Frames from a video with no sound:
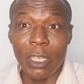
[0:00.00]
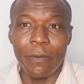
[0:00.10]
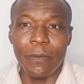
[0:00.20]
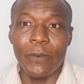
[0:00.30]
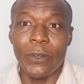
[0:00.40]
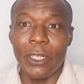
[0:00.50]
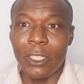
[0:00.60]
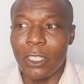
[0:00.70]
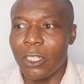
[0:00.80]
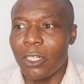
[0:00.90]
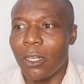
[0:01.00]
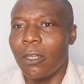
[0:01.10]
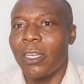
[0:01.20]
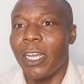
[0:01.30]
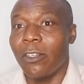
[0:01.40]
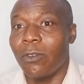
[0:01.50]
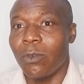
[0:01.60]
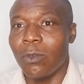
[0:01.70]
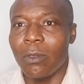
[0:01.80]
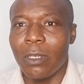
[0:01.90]
infringe on that
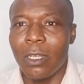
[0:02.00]
rule